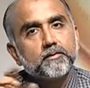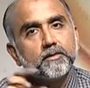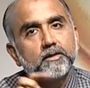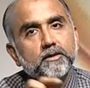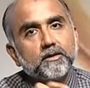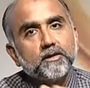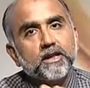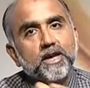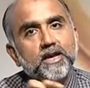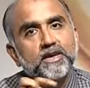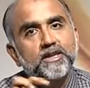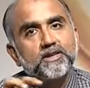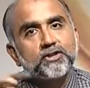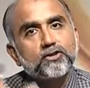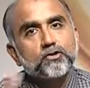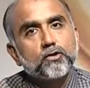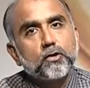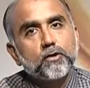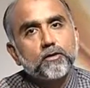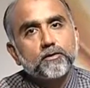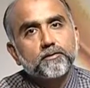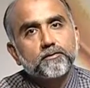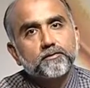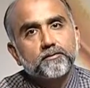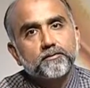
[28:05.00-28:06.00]
That is wrong.
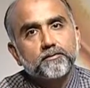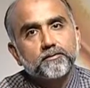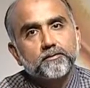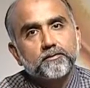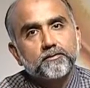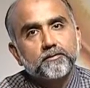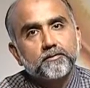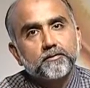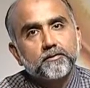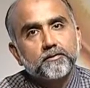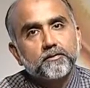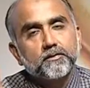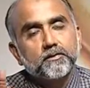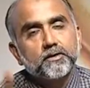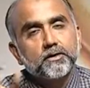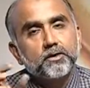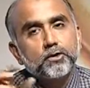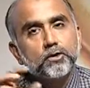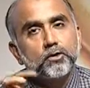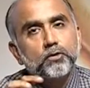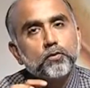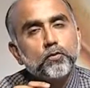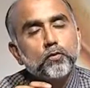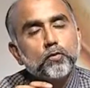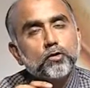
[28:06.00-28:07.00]

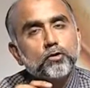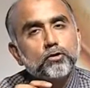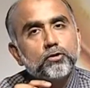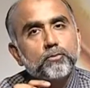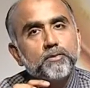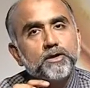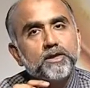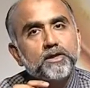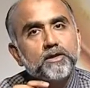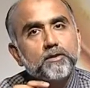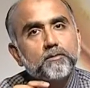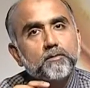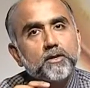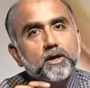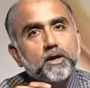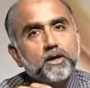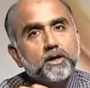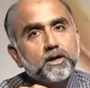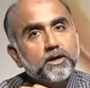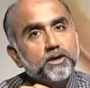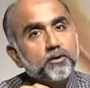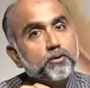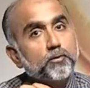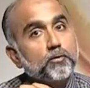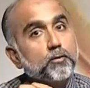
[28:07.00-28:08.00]
You want to be in the
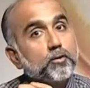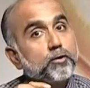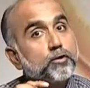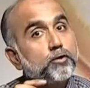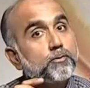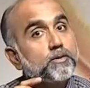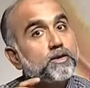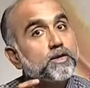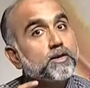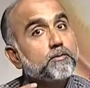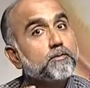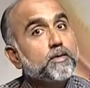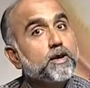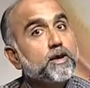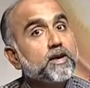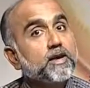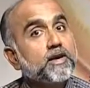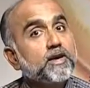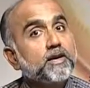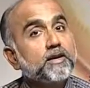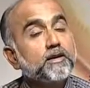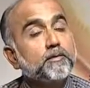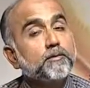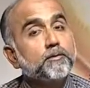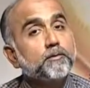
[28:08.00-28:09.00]
market, you want to be in the
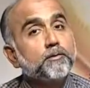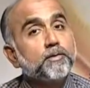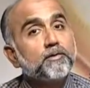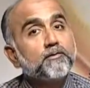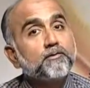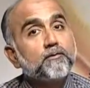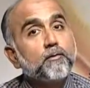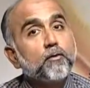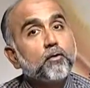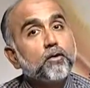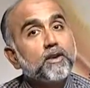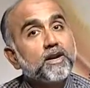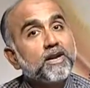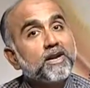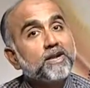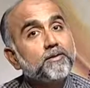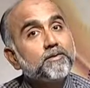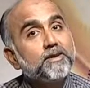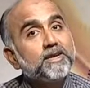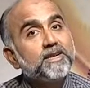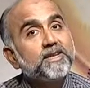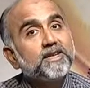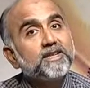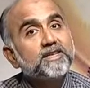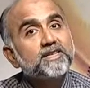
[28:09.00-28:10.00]
market before
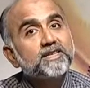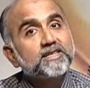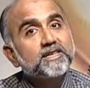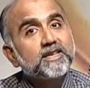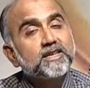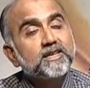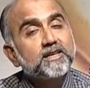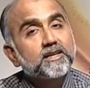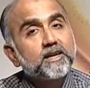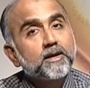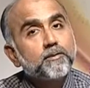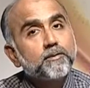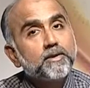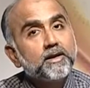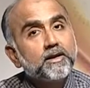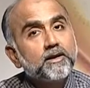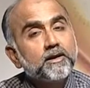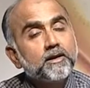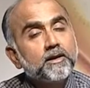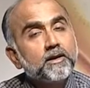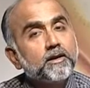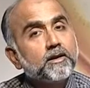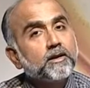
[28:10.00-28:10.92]
anybody else can come in,